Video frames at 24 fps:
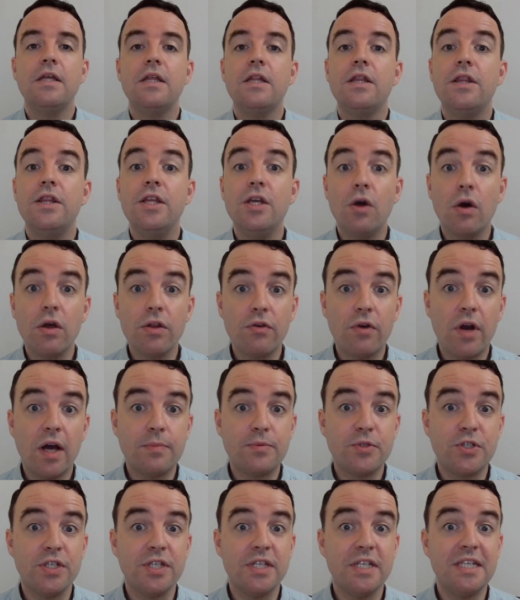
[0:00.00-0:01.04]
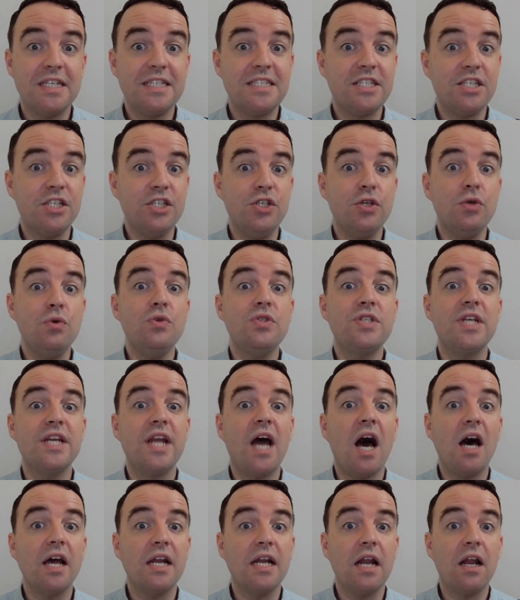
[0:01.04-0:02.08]
The other option is to use an
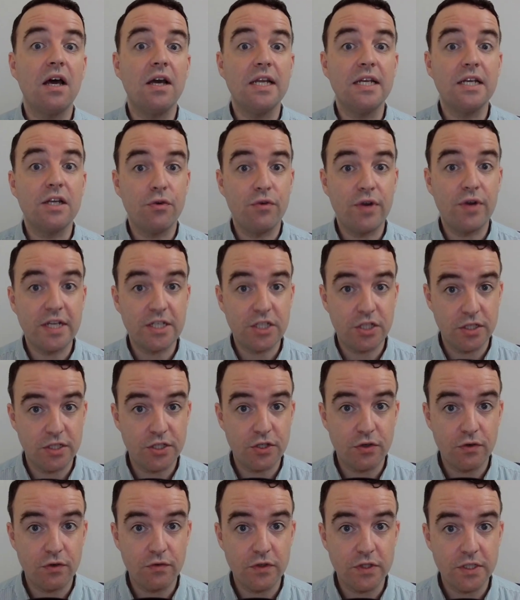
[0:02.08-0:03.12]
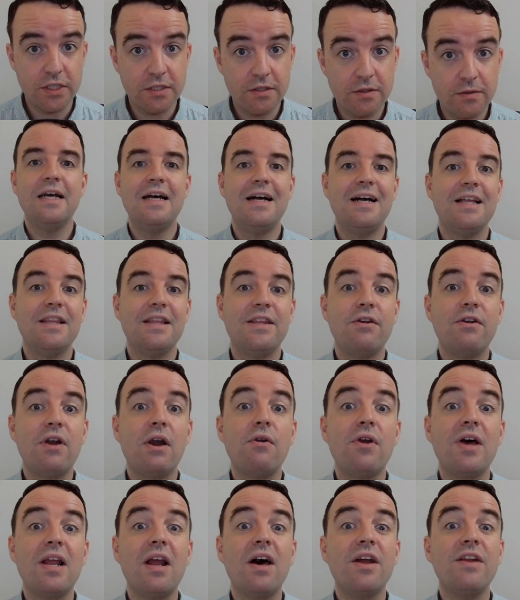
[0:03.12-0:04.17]
online correction service. There are
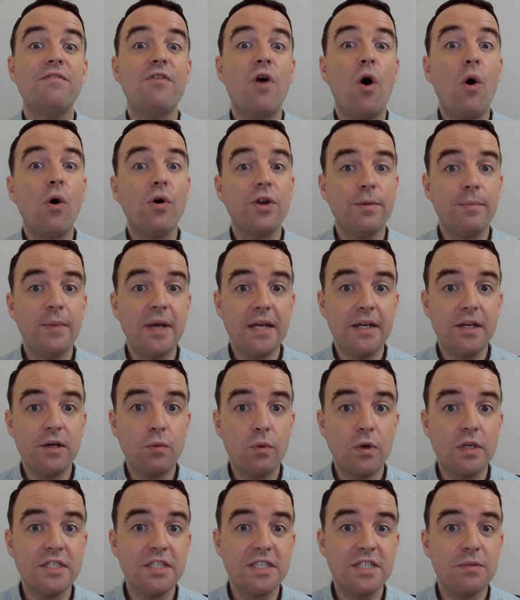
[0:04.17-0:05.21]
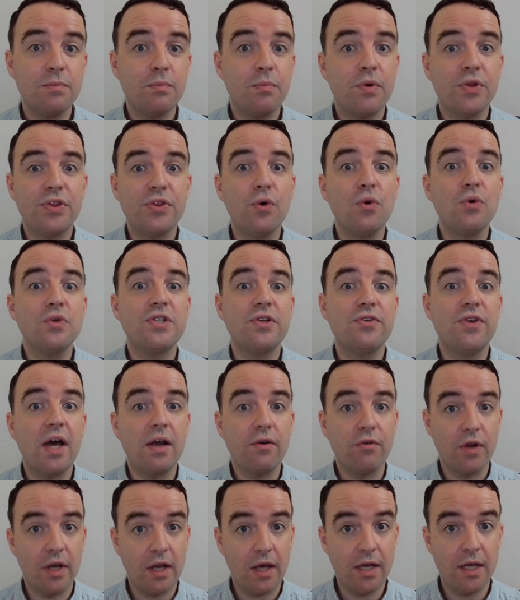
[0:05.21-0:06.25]
a lot of automated ones, but those are not
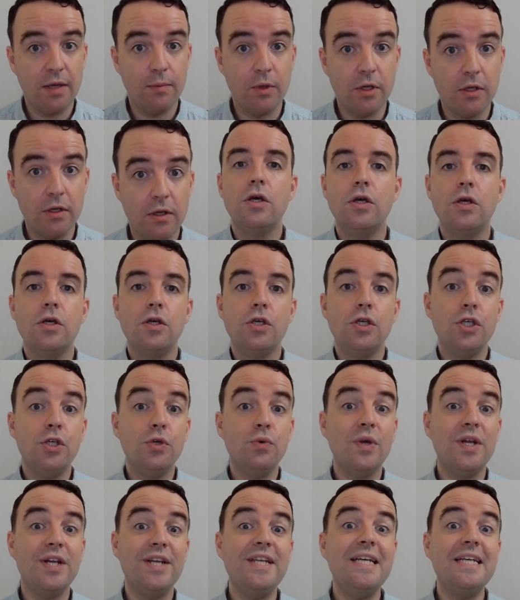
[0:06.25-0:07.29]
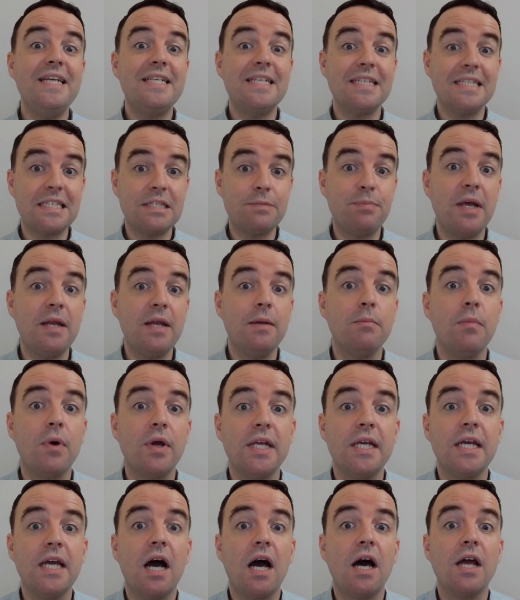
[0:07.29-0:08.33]
reliable. You will need to spend
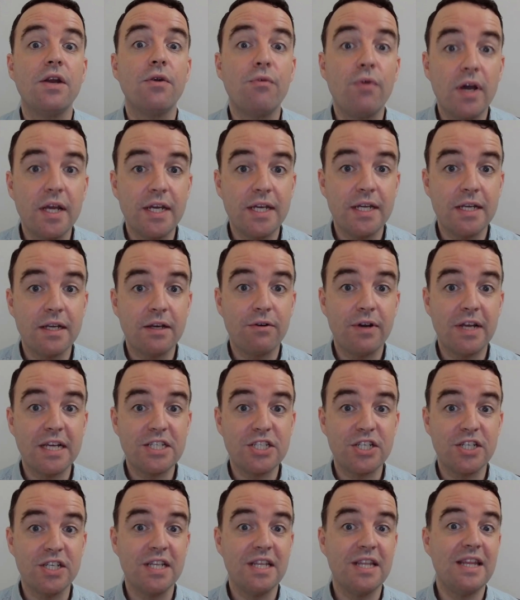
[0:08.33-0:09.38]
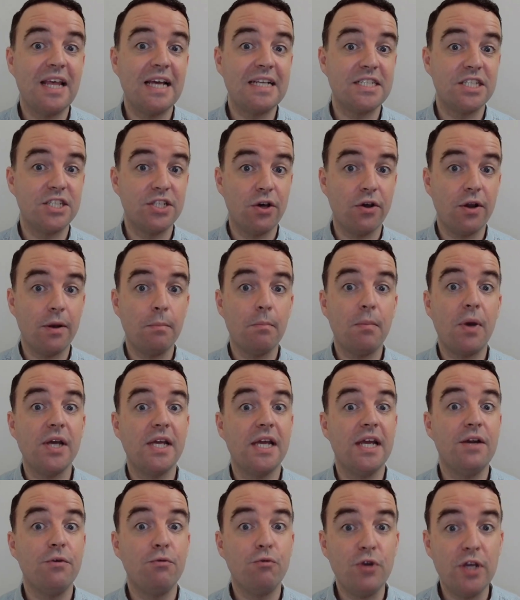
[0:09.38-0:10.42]
money on a writing correction that's done by
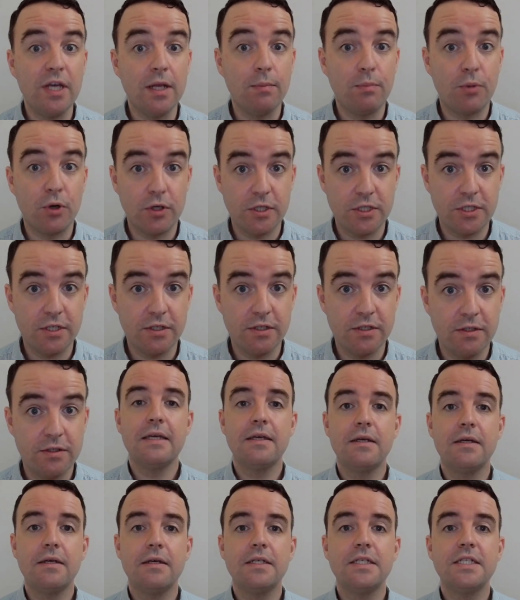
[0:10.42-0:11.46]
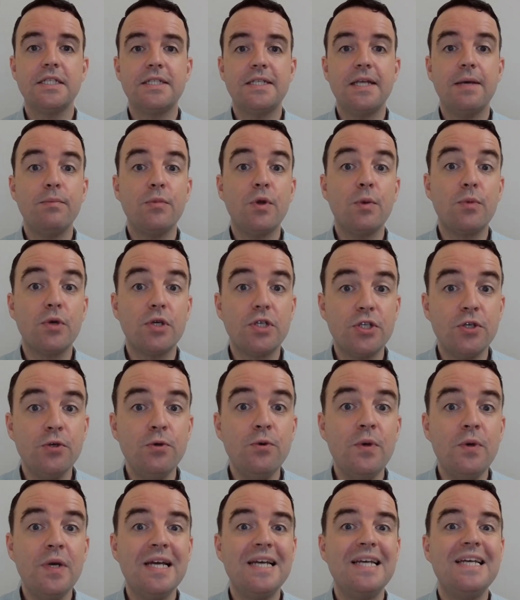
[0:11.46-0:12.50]
a real person. Step number
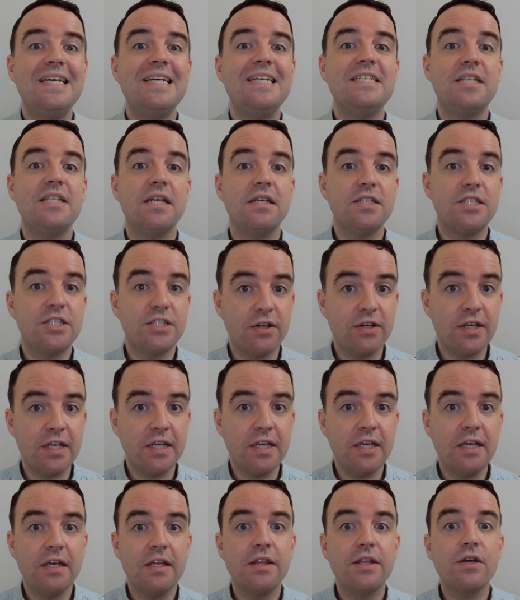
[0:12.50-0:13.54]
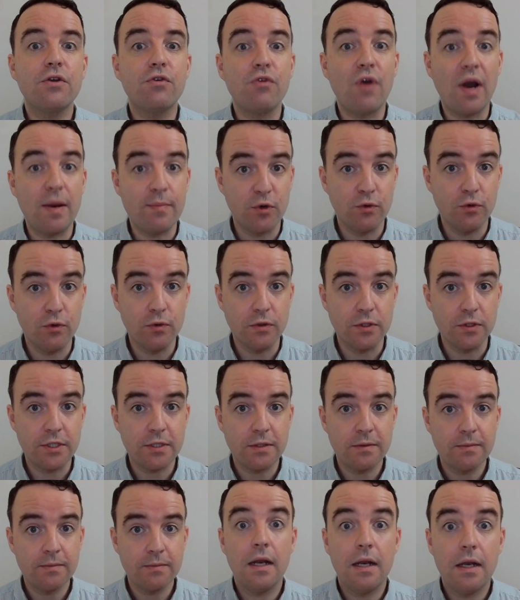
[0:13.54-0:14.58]
2 is study the grammar rules.
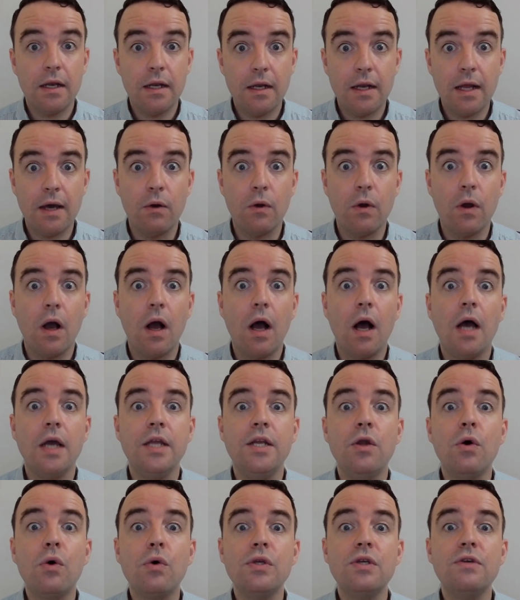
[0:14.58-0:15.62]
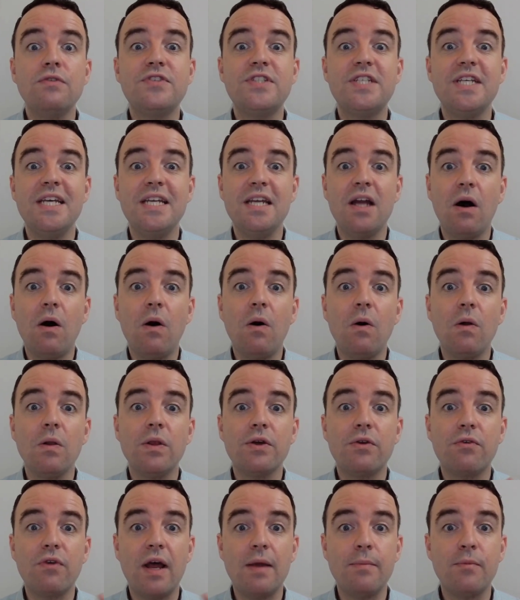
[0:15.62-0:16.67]
Now, I know you've seen all the
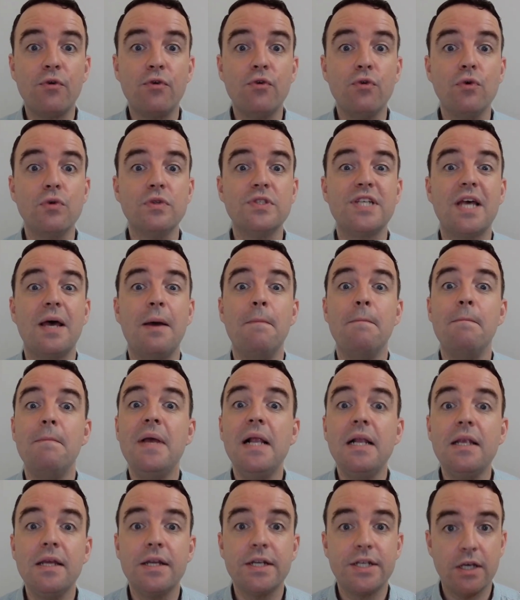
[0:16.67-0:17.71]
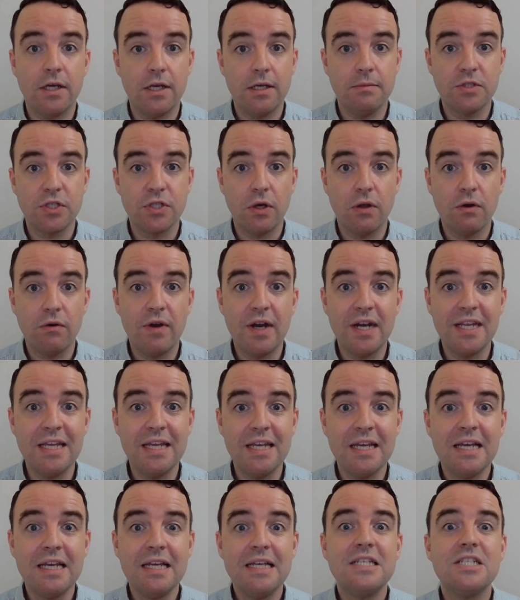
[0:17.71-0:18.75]
grammar rules a million times
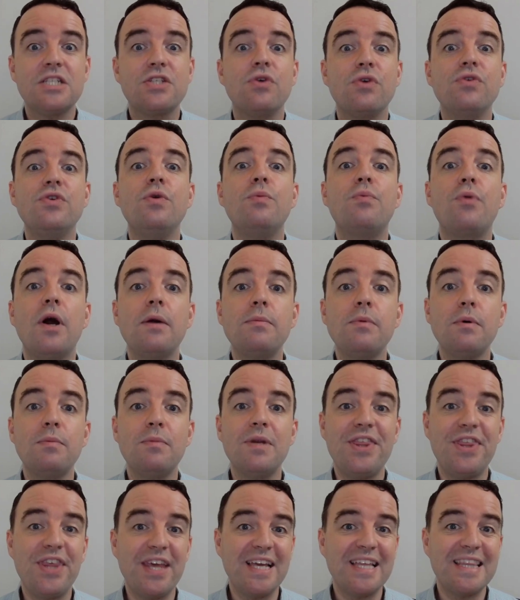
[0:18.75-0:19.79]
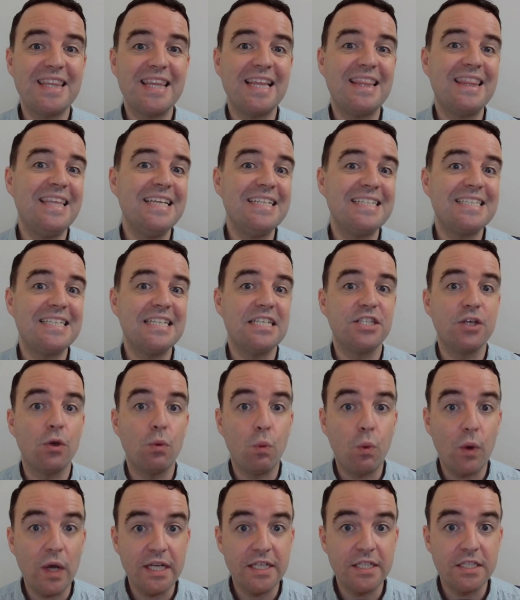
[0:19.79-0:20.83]
already, so you probably think that this is a
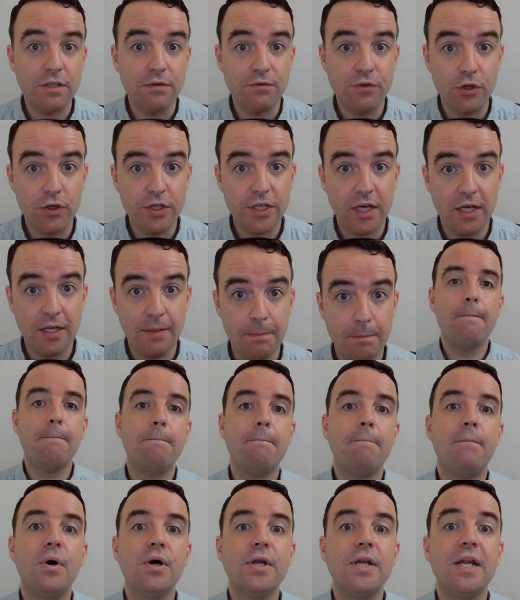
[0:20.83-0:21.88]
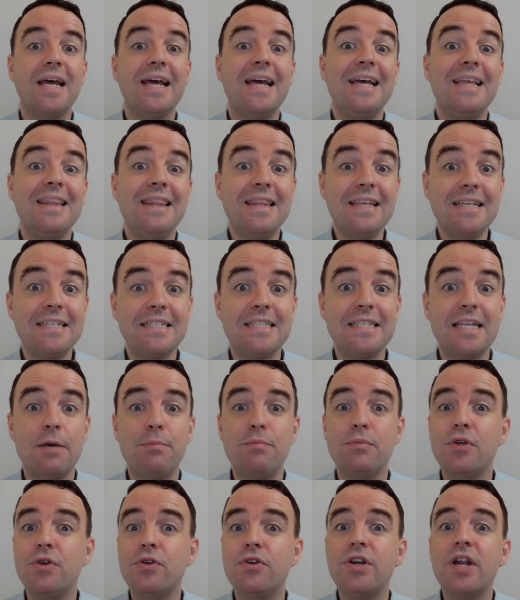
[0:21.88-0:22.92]
waste of your time. But in this step,
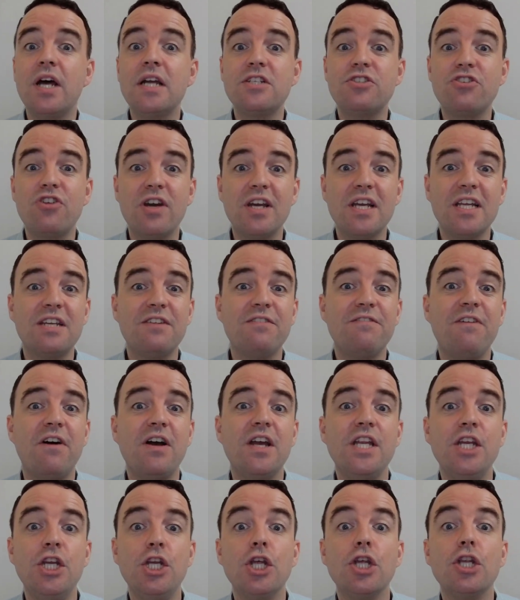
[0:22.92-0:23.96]
you're not trying to find